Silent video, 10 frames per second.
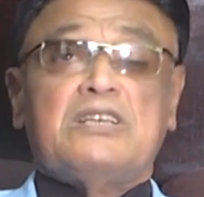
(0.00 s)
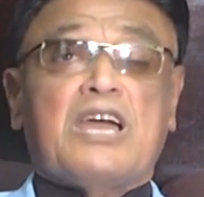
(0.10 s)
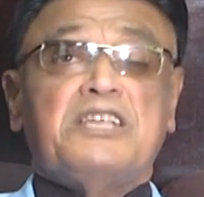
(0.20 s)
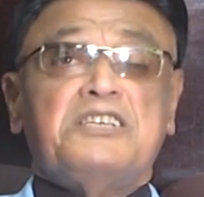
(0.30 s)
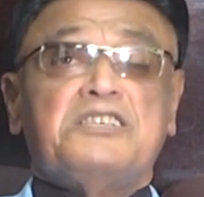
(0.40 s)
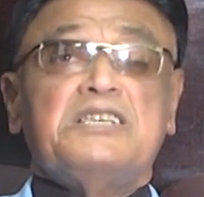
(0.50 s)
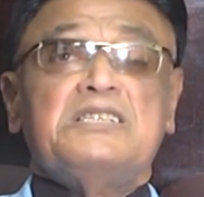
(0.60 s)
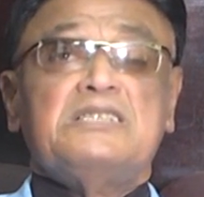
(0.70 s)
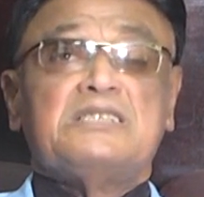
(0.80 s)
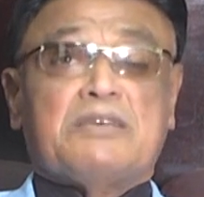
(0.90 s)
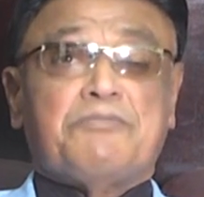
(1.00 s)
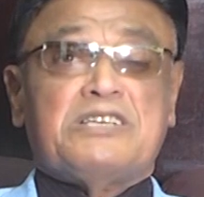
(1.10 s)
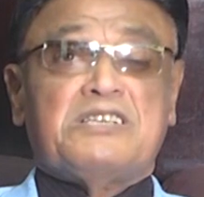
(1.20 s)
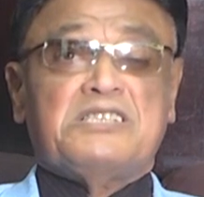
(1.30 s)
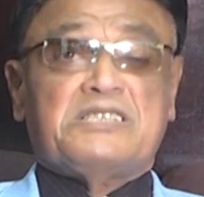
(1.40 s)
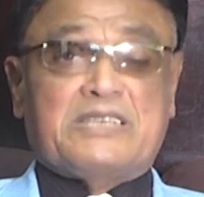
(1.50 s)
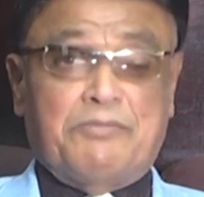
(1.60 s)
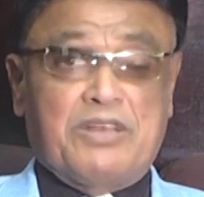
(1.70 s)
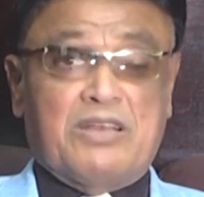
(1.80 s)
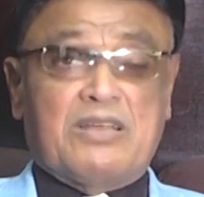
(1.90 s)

1977